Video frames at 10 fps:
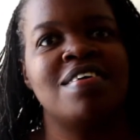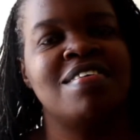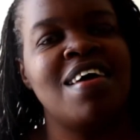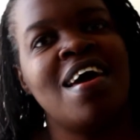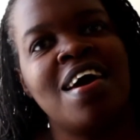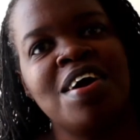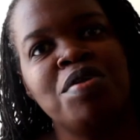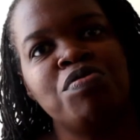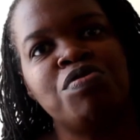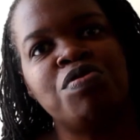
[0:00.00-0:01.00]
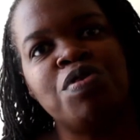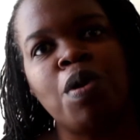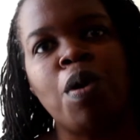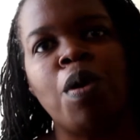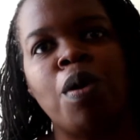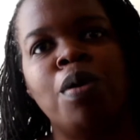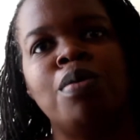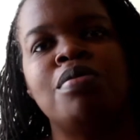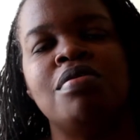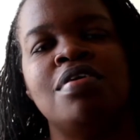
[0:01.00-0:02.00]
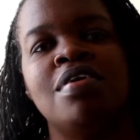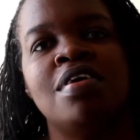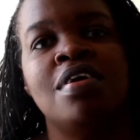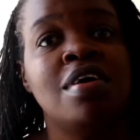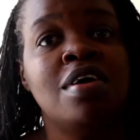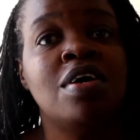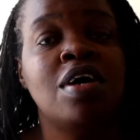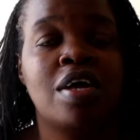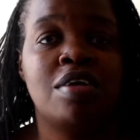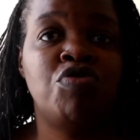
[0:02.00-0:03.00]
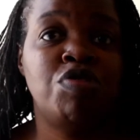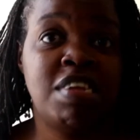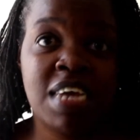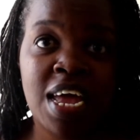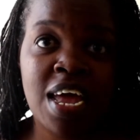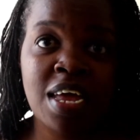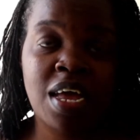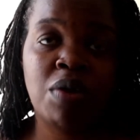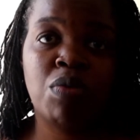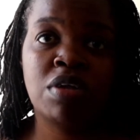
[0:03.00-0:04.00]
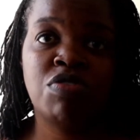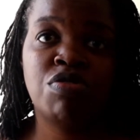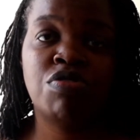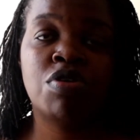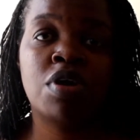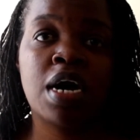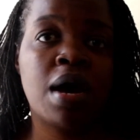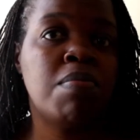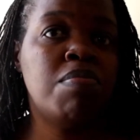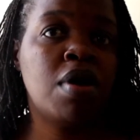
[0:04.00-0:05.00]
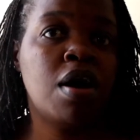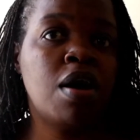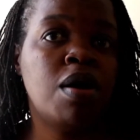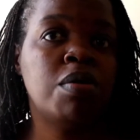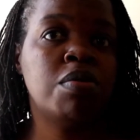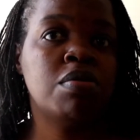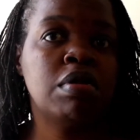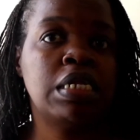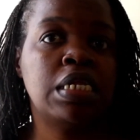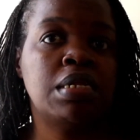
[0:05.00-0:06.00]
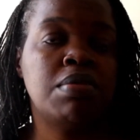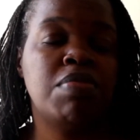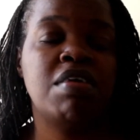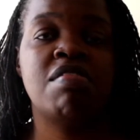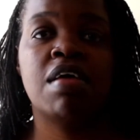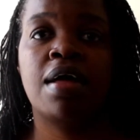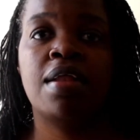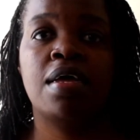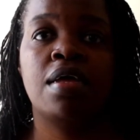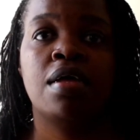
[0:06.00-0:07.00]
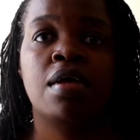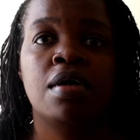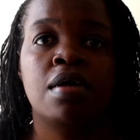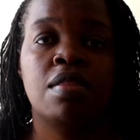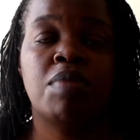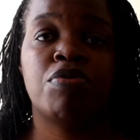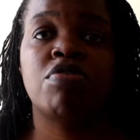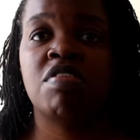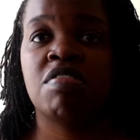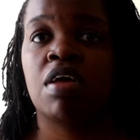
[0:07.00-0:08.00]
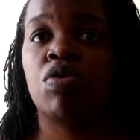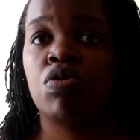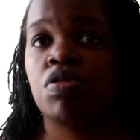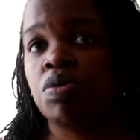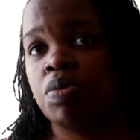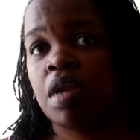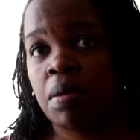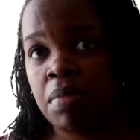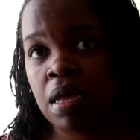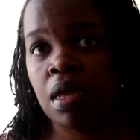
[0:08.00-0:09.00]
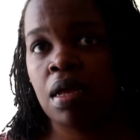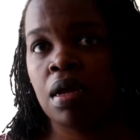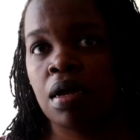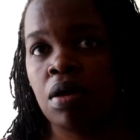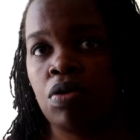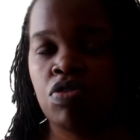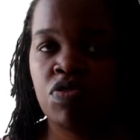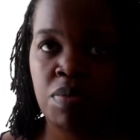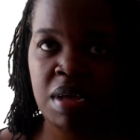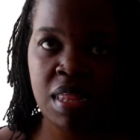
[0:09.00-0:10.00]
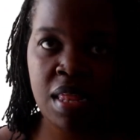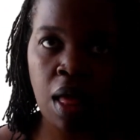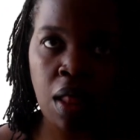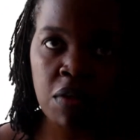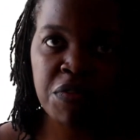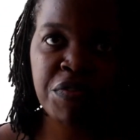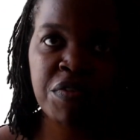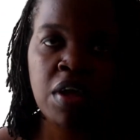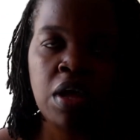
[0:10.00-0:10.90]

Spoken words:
Hey, so today I want to talk about basically the process I go through when I'm making clothes for myself.